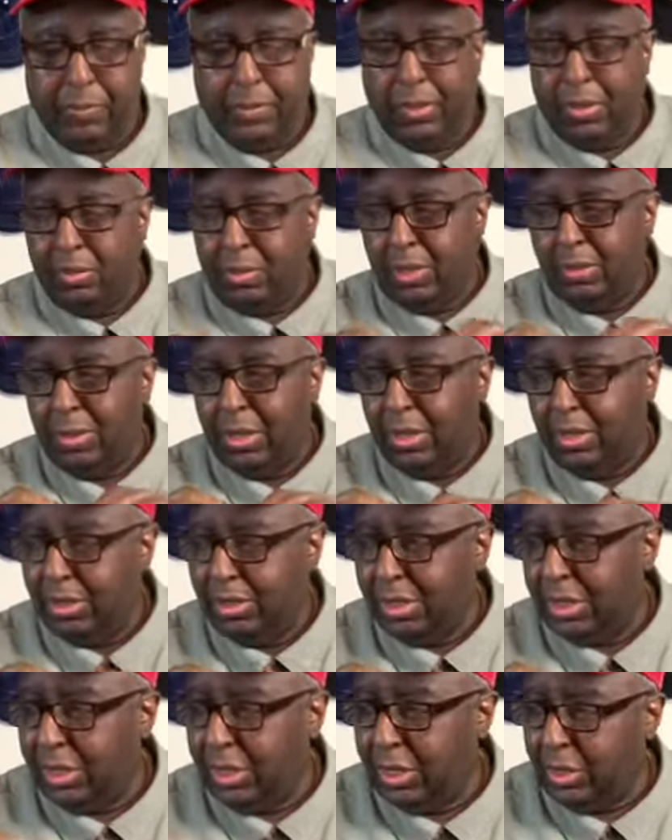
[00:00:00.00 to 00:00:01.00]
maybe a little
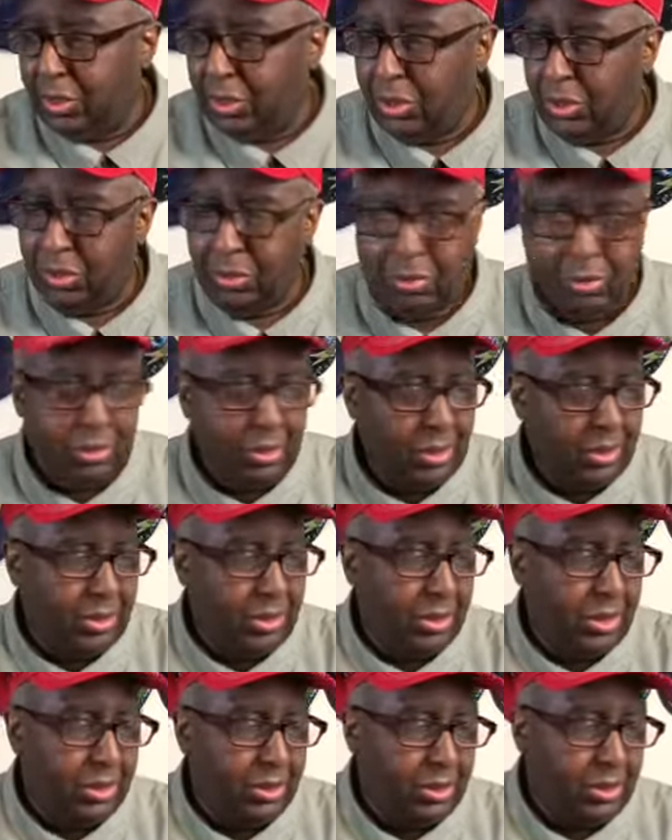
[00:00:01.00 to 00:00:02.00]
nutty too.
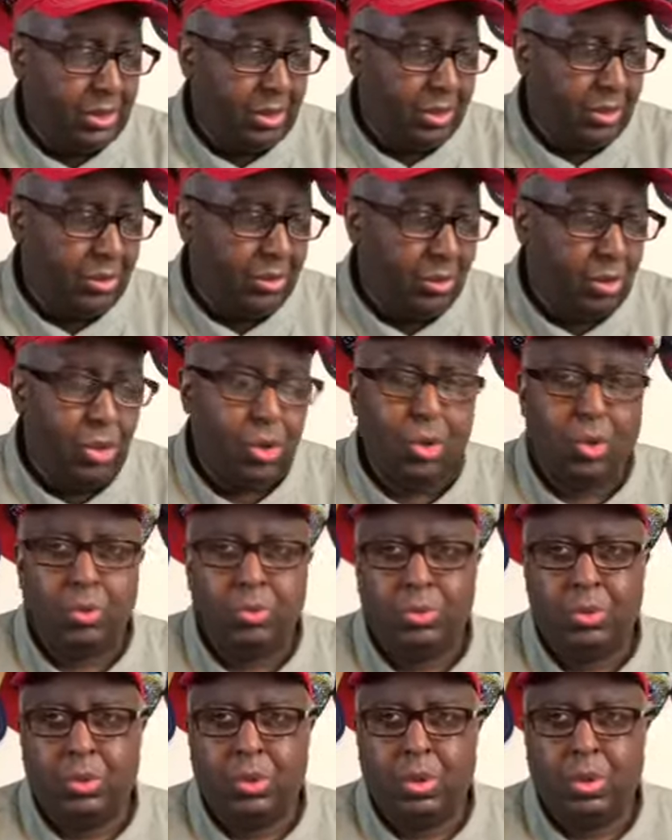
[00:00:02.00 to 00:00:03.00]
Let's do a cold
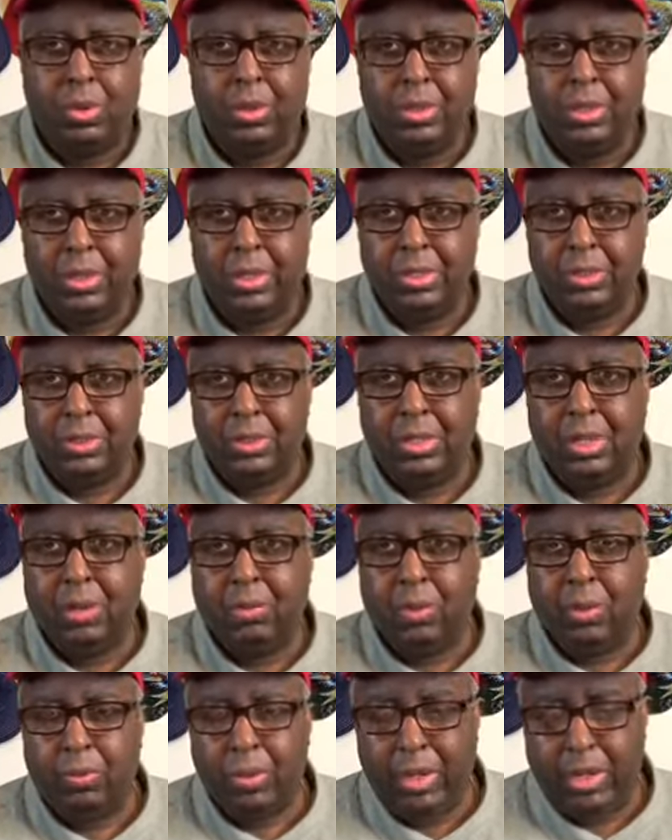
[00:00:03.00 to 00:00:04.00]
draw on it and see
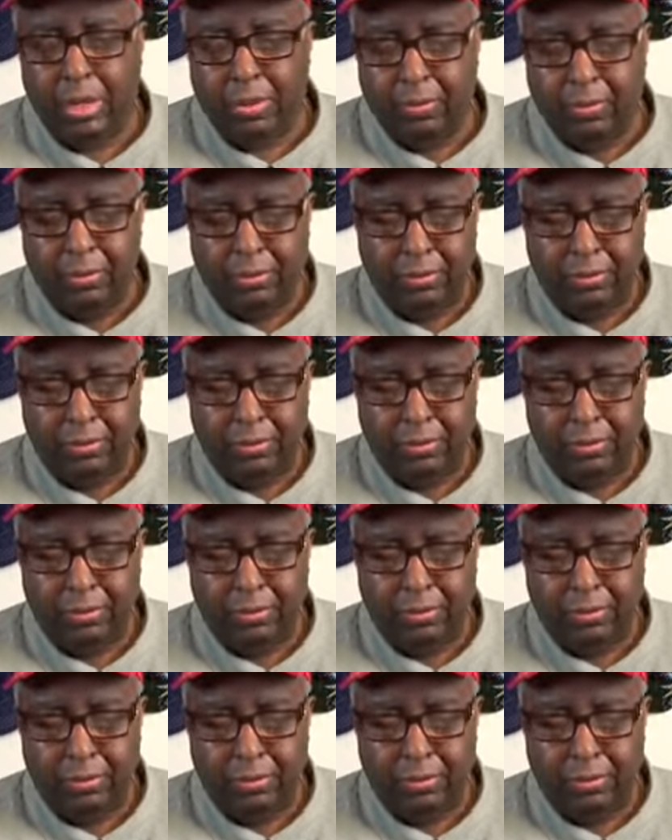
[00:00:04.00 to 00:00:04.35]
what we get.